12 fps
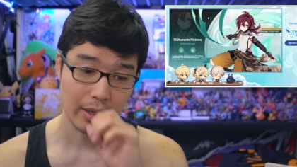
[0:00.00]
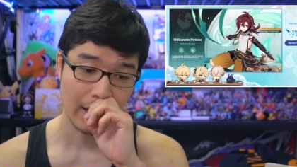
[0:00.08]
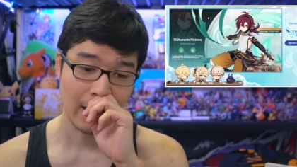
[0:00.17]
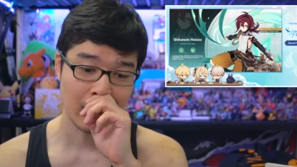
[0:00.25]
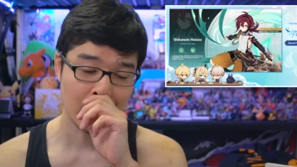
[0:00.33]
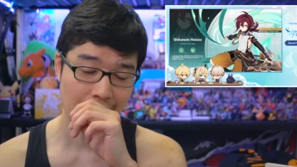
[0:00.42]

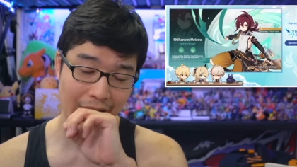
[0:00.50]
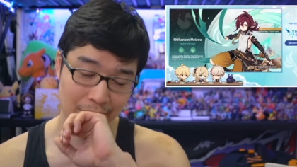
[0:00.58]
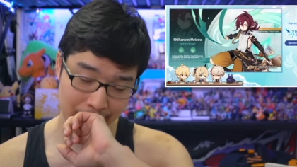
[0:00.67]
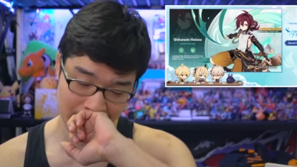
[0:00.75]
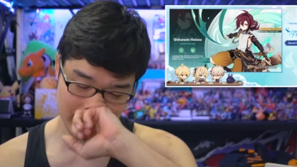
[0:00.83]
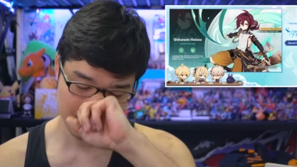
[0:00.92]

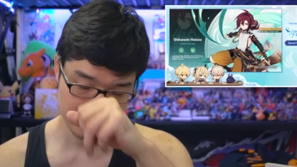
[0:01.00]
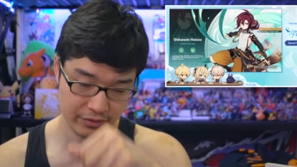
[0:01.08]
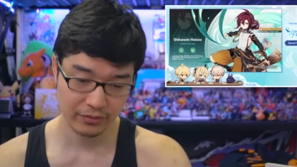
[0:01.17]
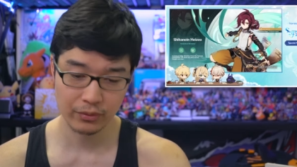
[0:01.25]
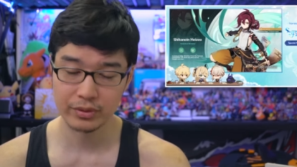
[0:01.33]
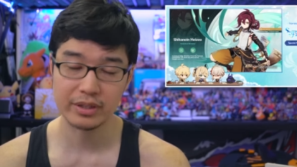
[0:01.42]
animations,
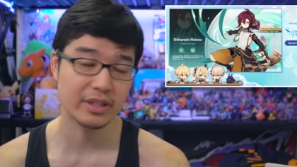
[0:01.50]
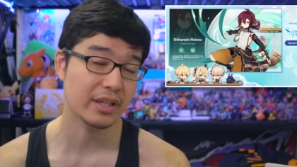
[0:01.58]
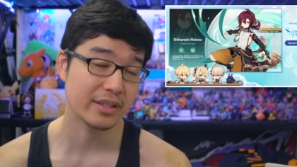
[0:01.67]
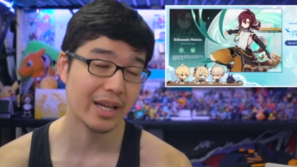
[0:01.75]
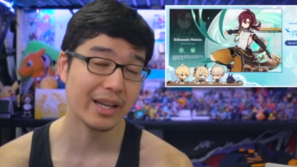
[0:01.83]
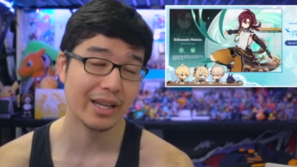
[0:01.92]
the
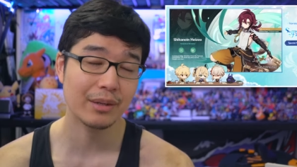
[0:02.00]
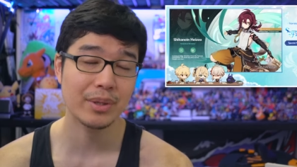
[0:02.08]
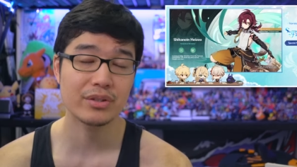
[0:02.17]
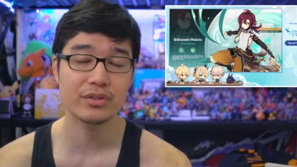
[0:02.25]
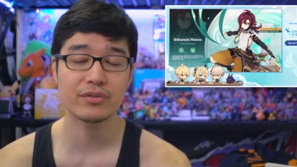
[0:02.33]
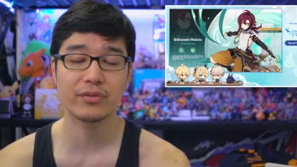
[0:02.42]
attack
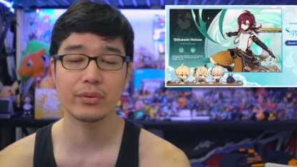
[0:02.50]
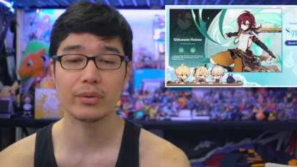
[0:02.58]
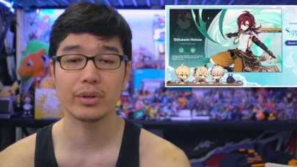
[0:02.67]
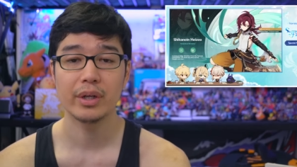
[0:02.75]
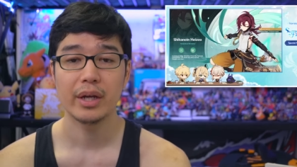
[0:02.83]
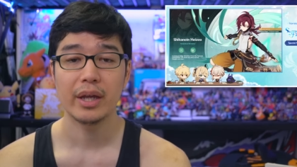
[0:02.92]
animations
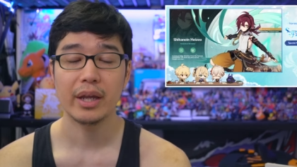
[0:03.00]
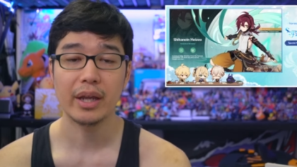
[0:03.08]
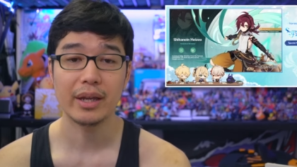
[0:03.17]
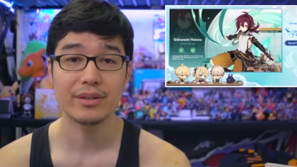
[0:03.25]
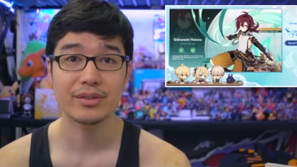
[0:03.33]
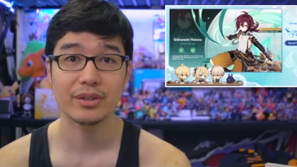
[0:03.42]
for
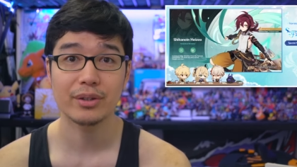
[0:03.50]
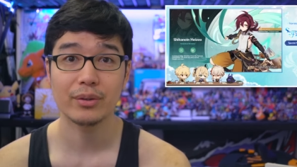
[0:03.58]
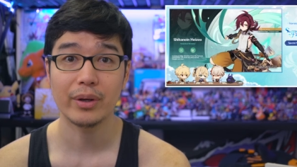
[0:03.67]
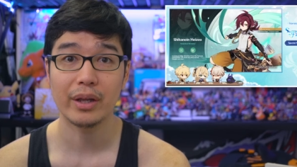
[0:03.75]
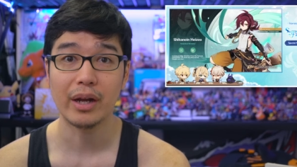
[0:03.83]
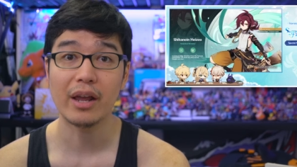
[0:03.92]

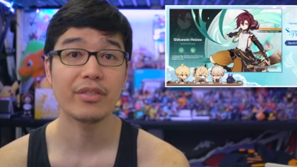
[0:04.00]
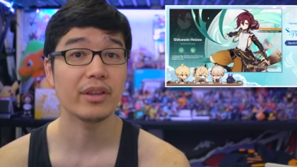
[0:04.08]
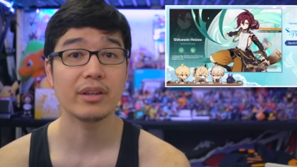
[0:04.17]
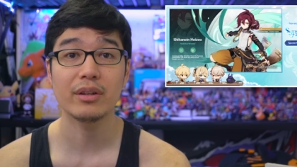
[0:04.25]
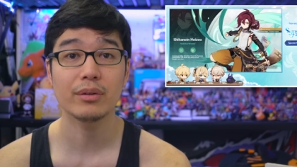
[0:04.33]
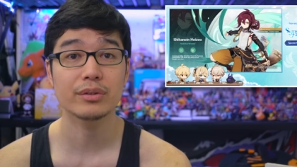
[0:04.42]
Heizou, and I
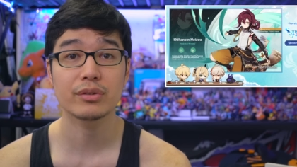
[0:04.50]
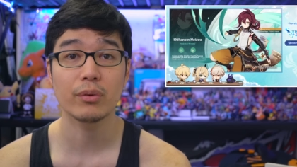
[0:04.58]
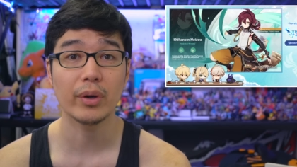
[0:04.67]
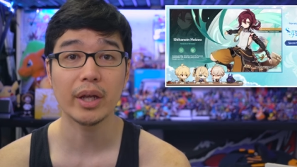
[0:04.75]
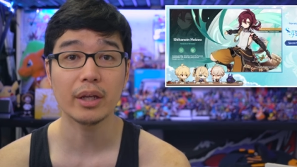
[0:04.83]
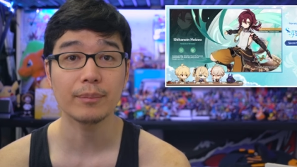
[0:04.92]
think he looks
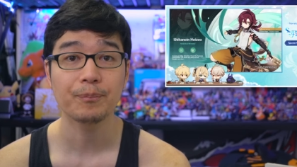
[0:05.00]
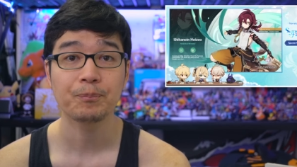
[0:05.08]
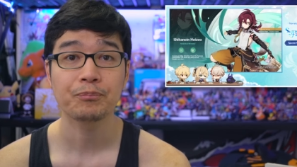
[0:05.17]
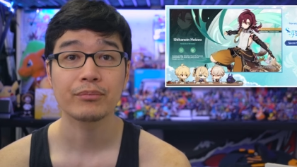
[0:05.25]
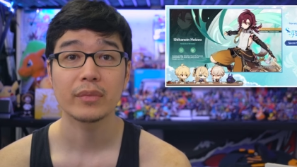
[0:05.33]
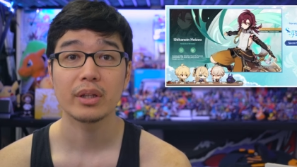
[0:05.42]
great.
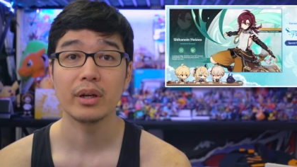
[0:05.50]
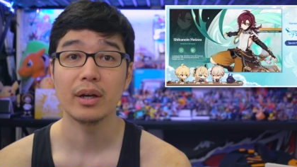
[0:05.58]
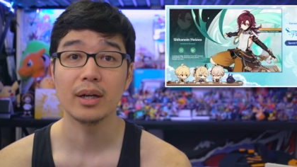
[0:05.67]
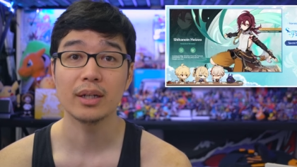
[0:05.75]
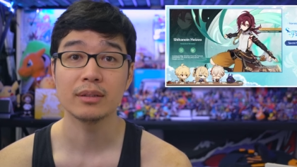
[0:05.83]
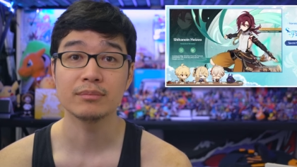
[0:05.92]

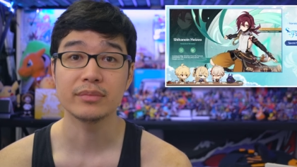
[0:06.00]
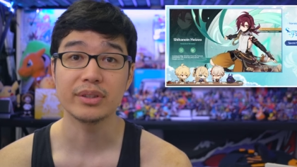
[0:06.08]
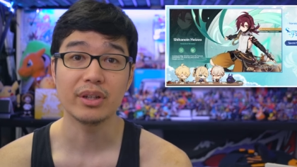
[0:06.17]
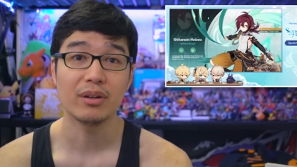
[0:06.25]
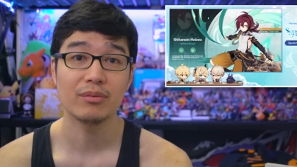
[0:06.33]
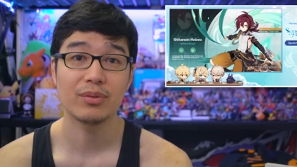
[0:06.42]
Um, you
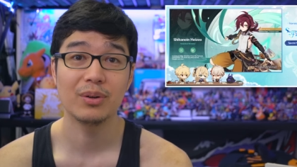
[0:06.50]
know, um,